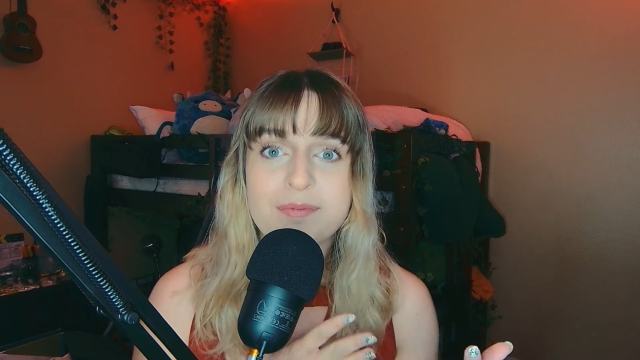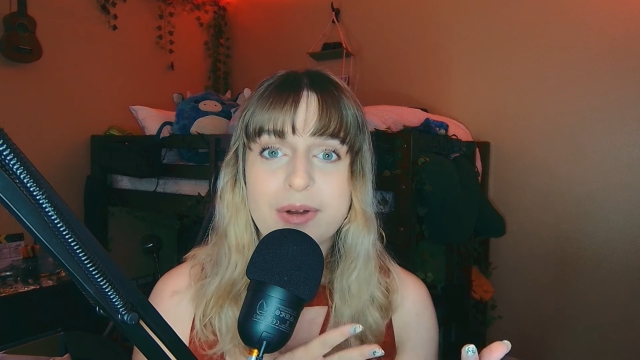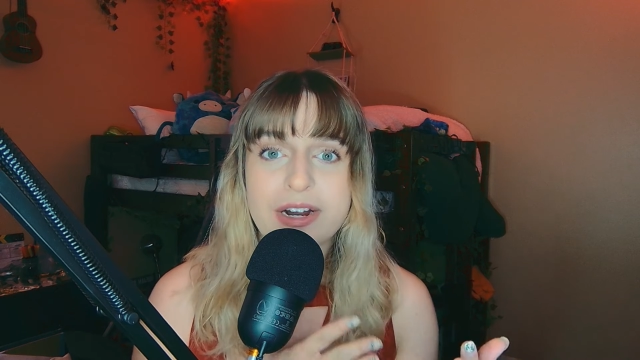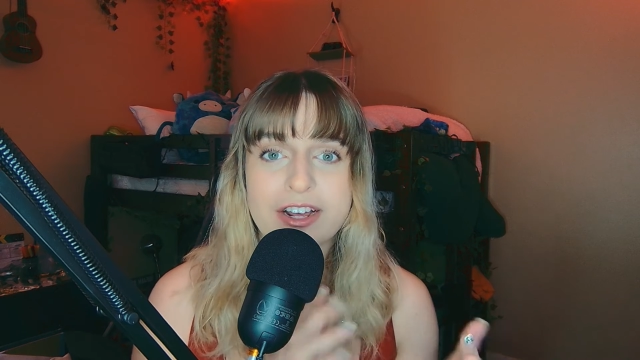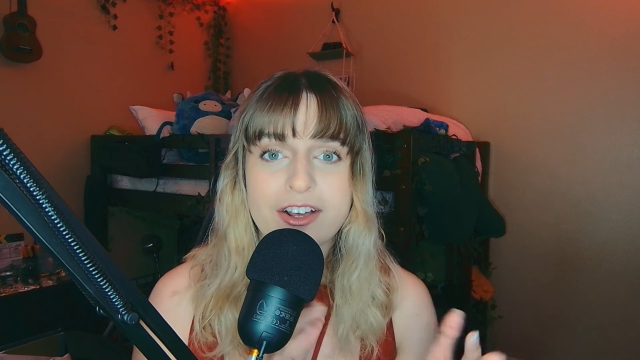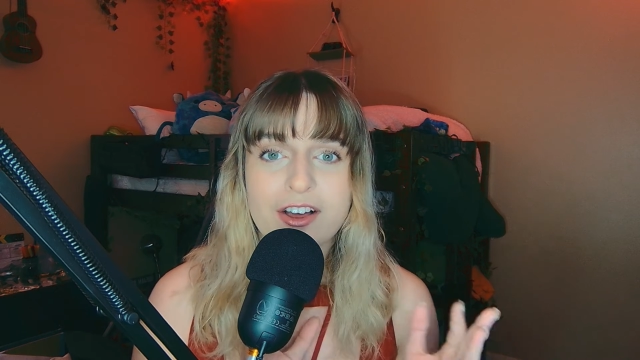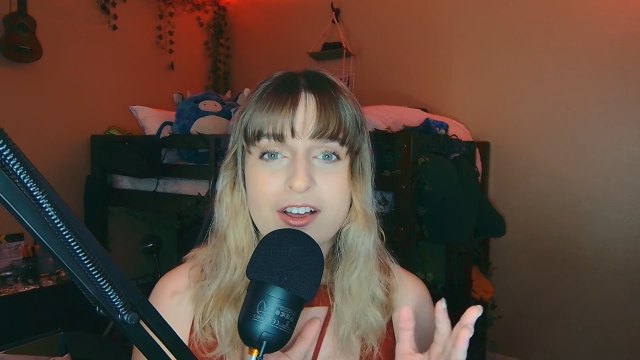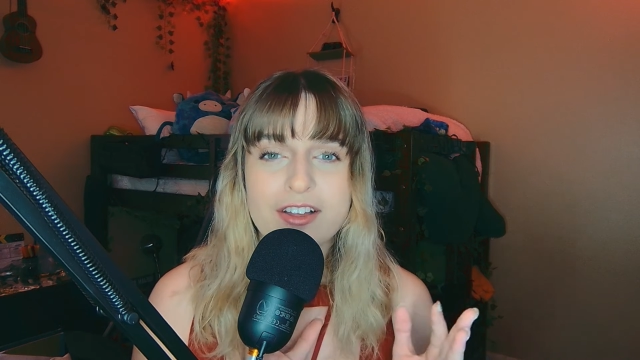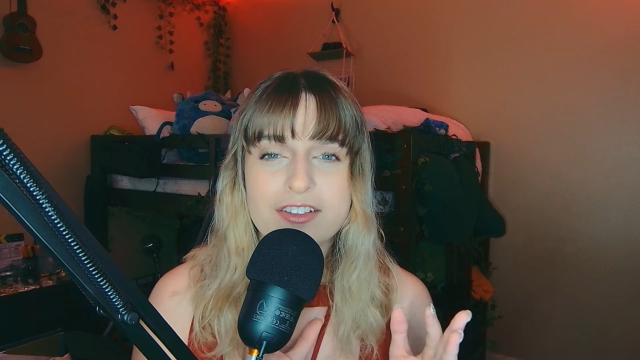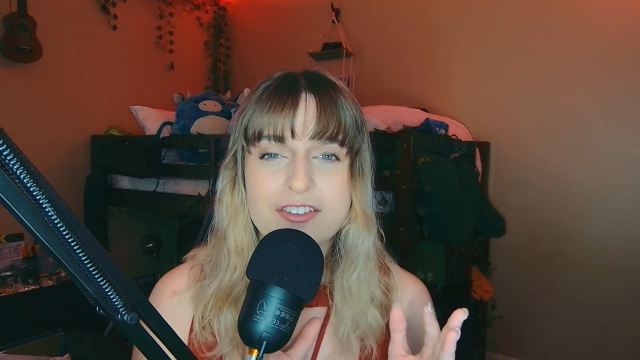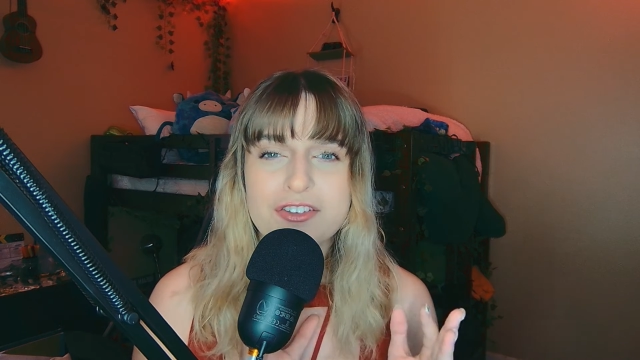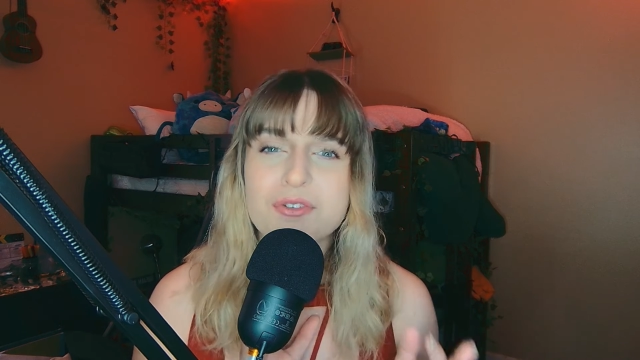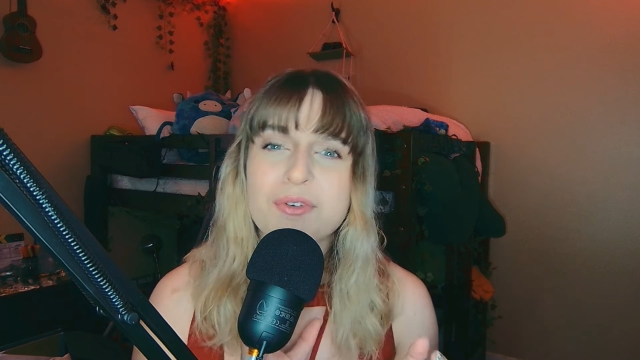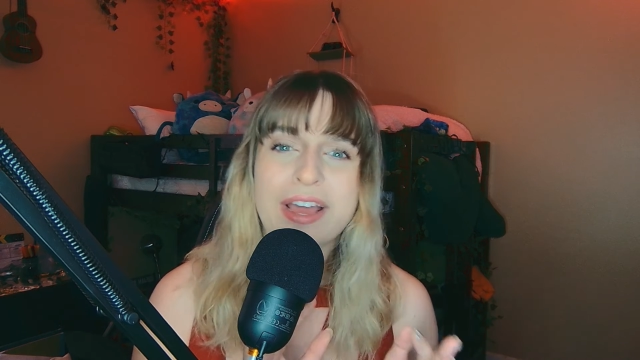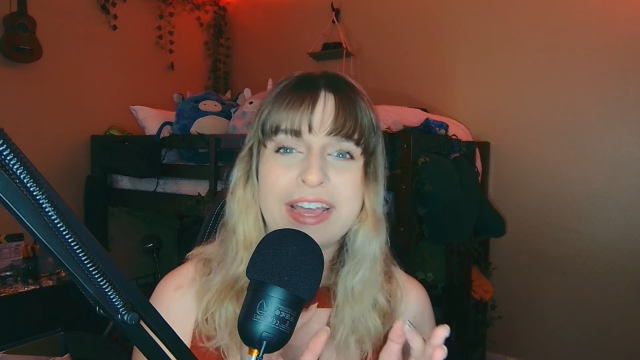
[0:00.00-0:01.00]
but I got
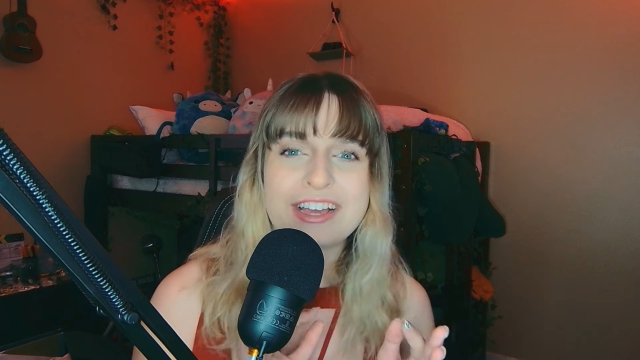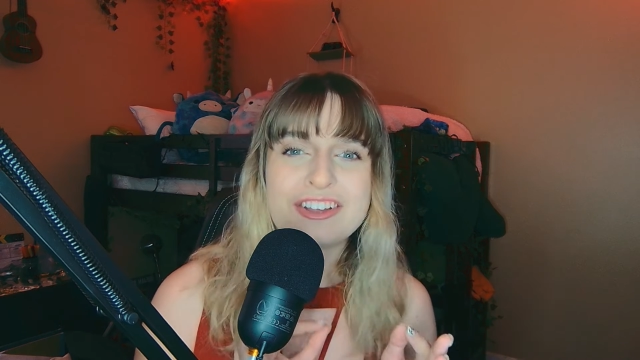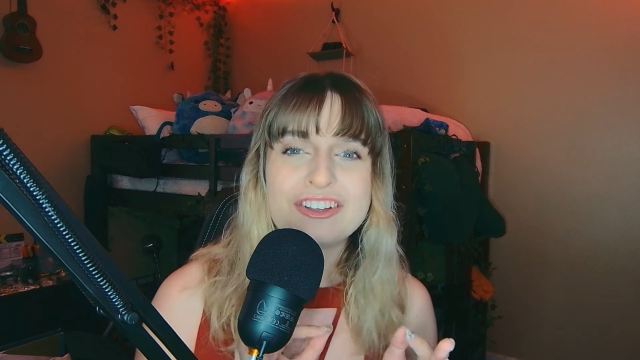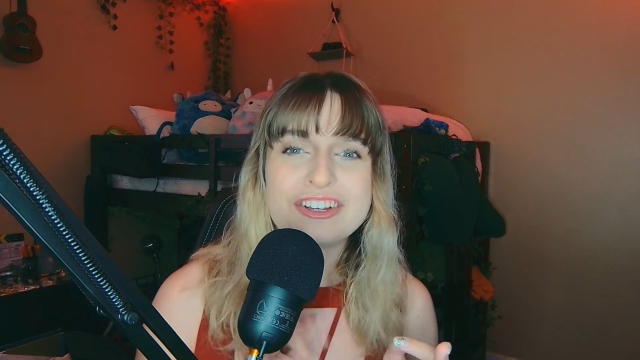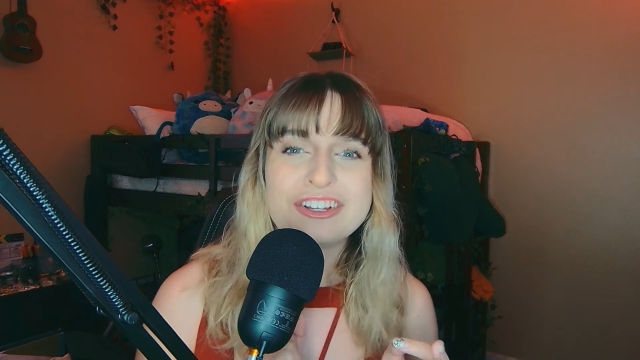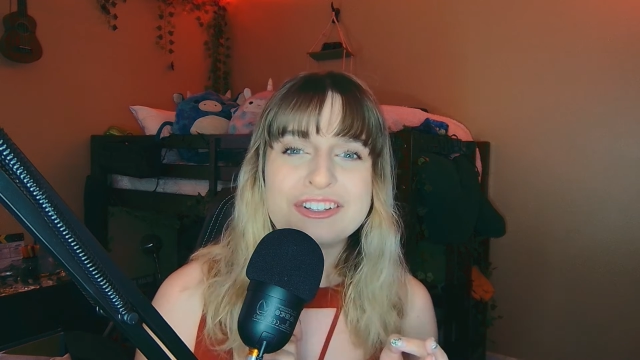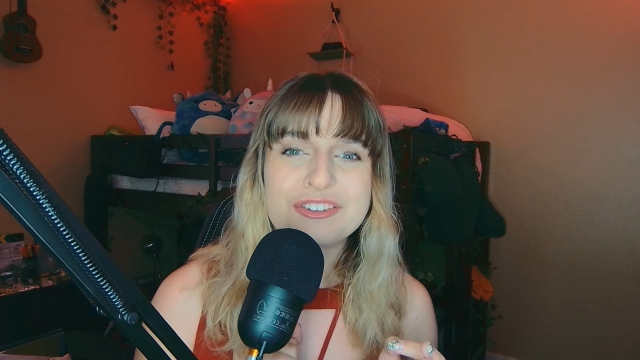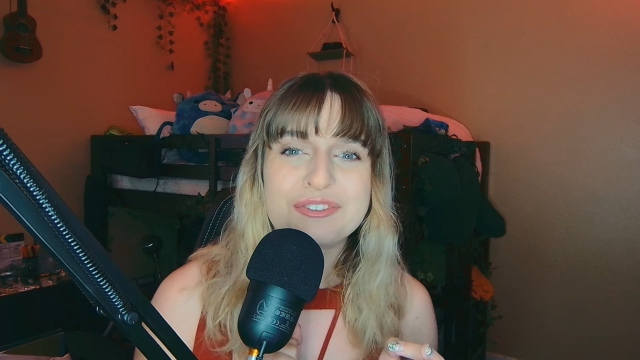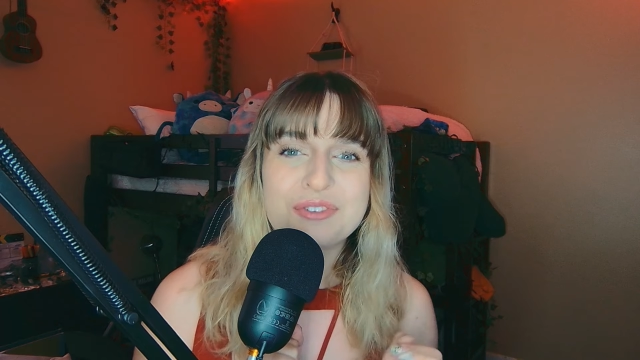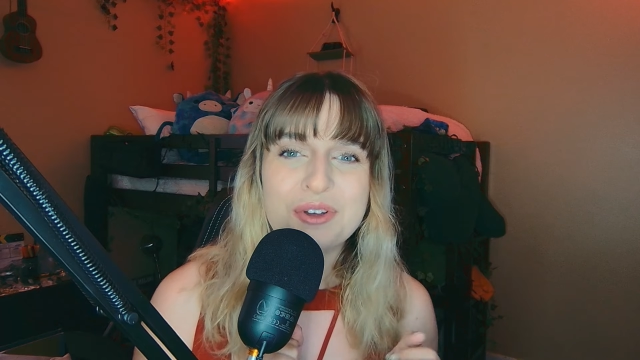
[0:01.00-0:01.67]
too anxious